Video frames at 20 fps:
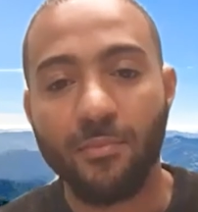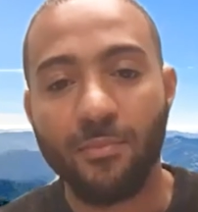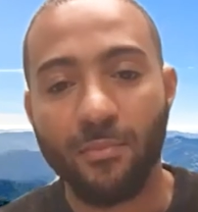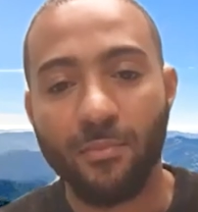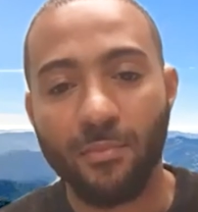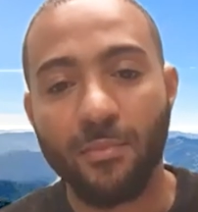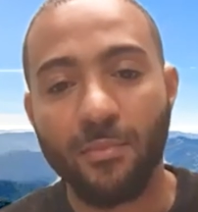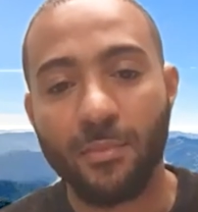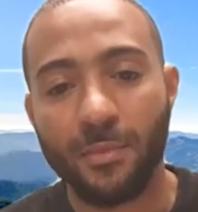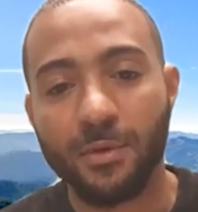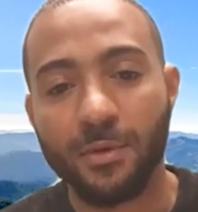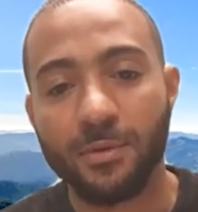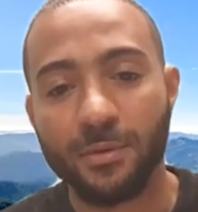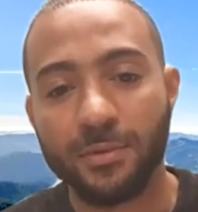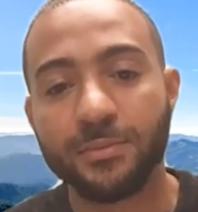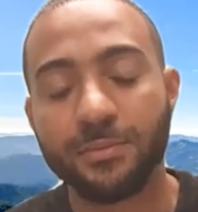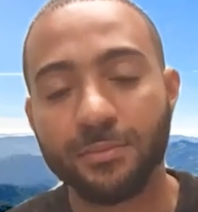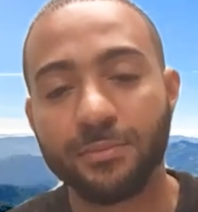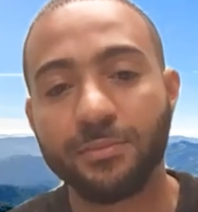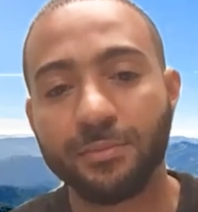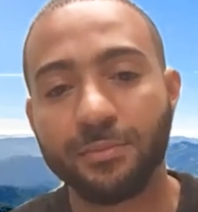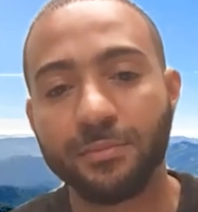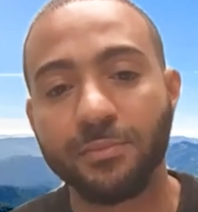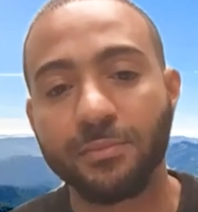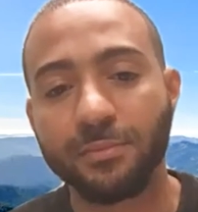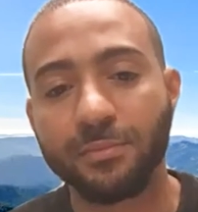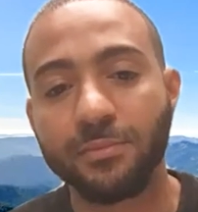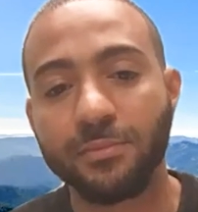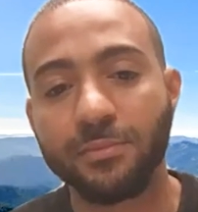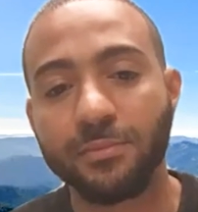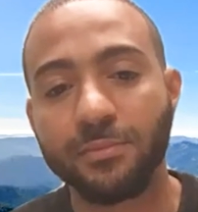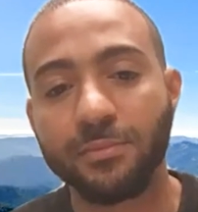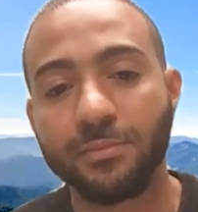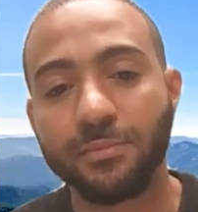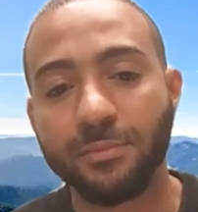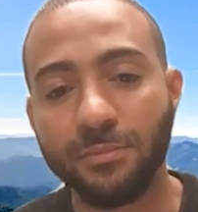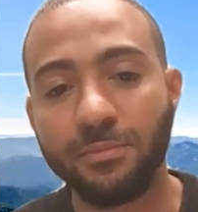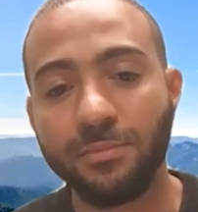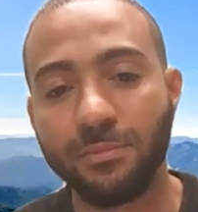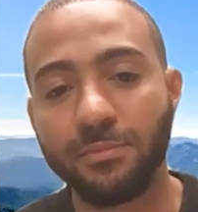
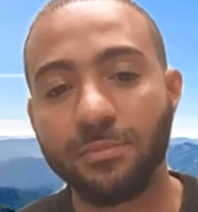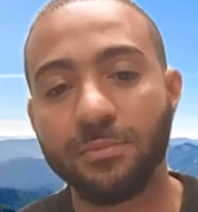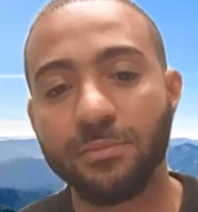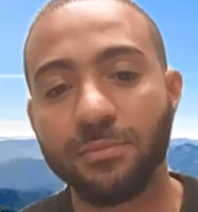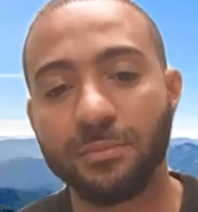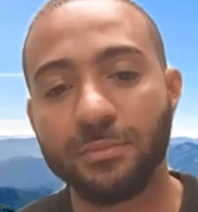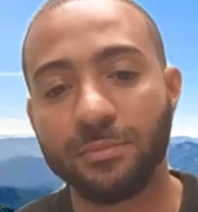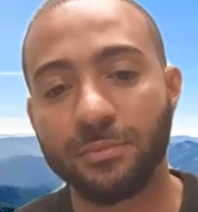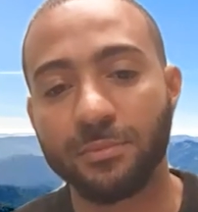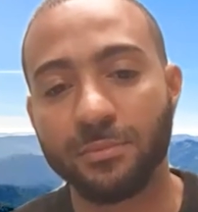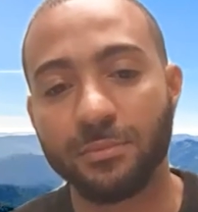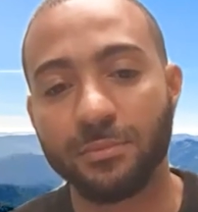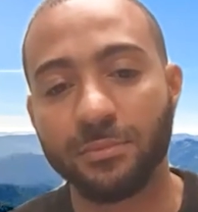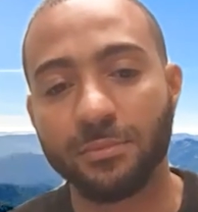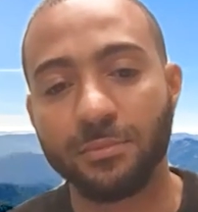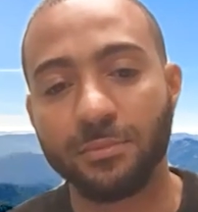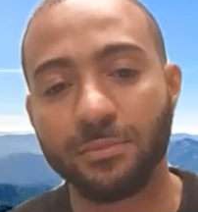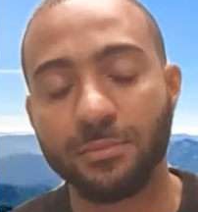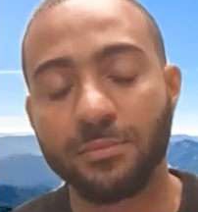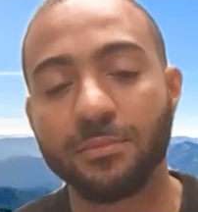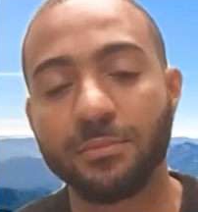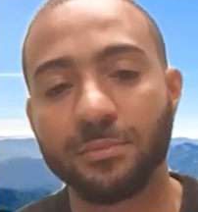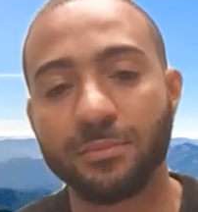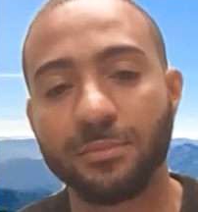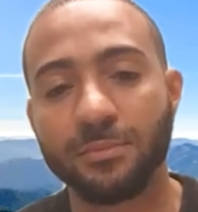No words are spoken by the person on screen.